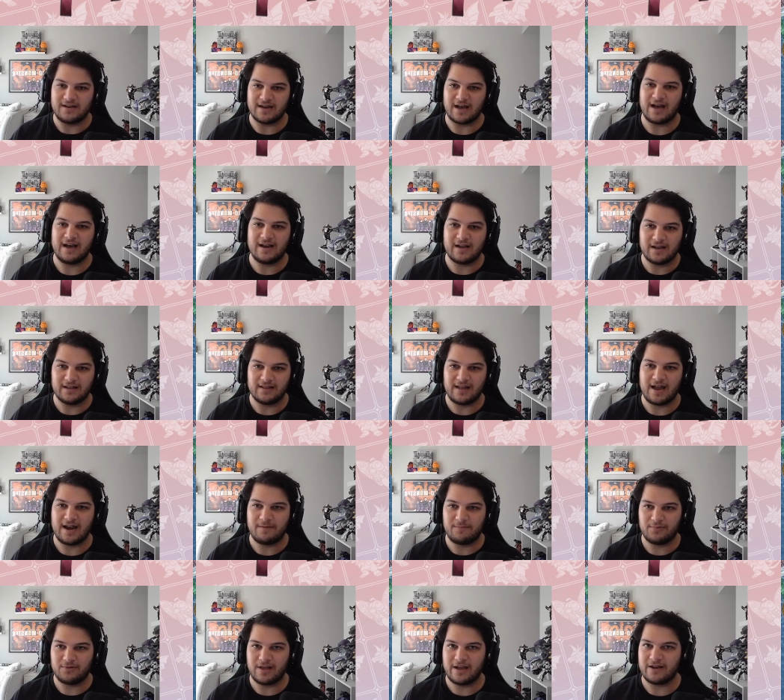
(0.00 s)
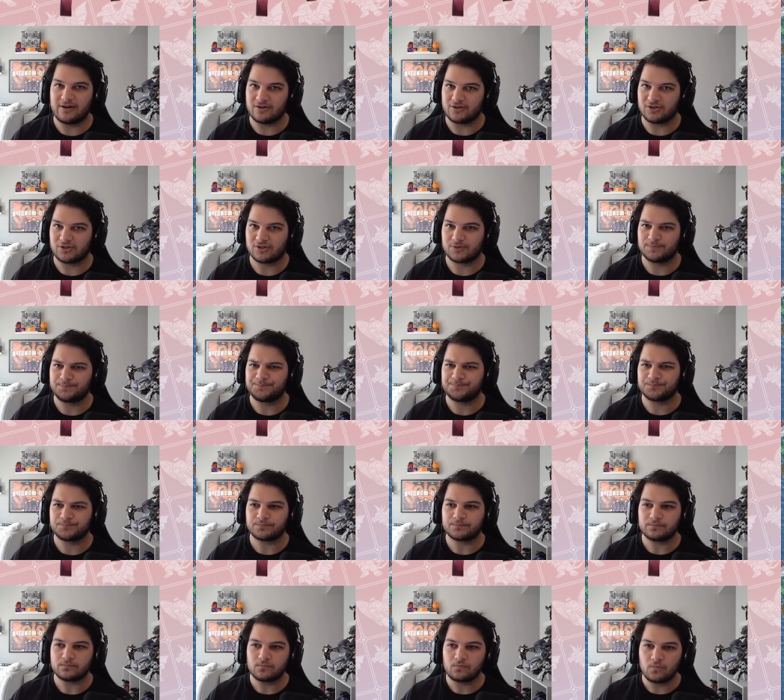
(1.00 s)
not a lot of players
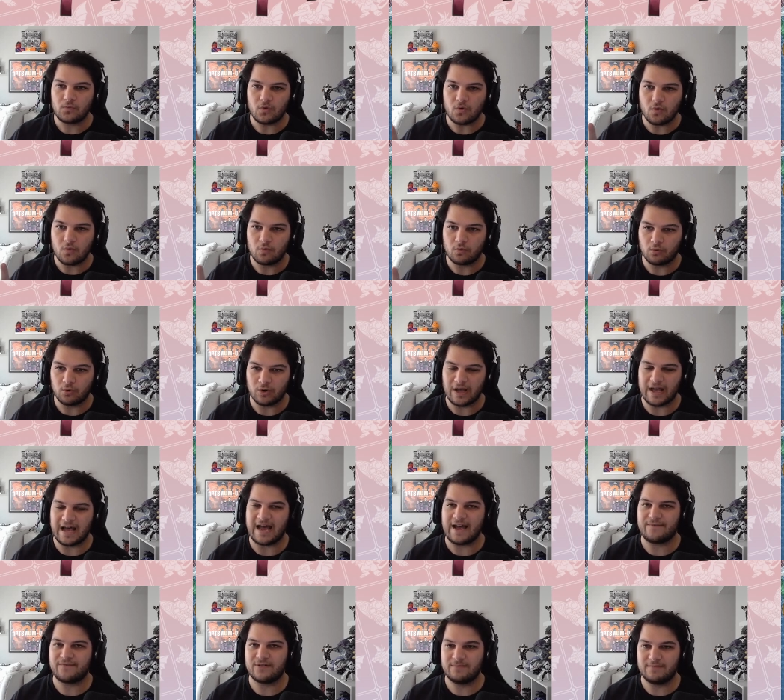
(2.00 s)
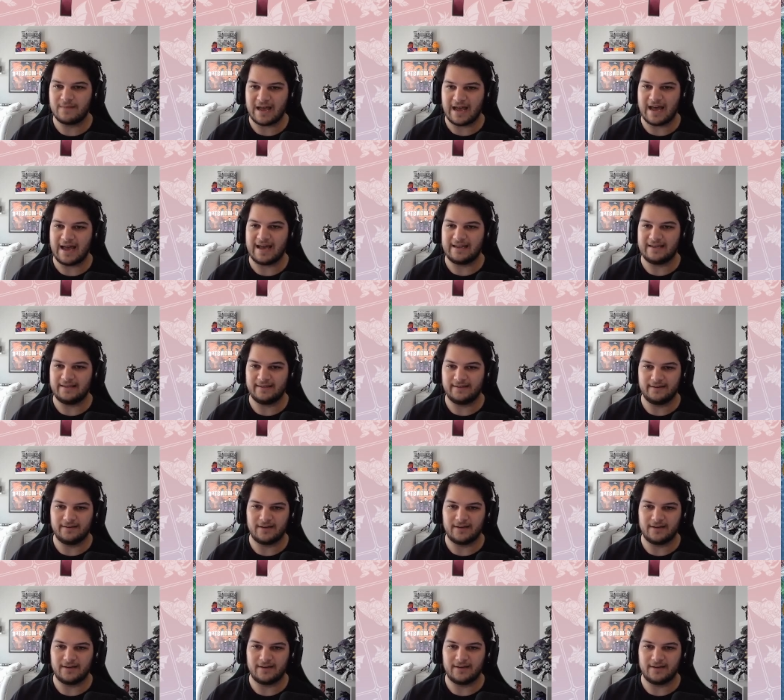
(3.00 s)
will have him at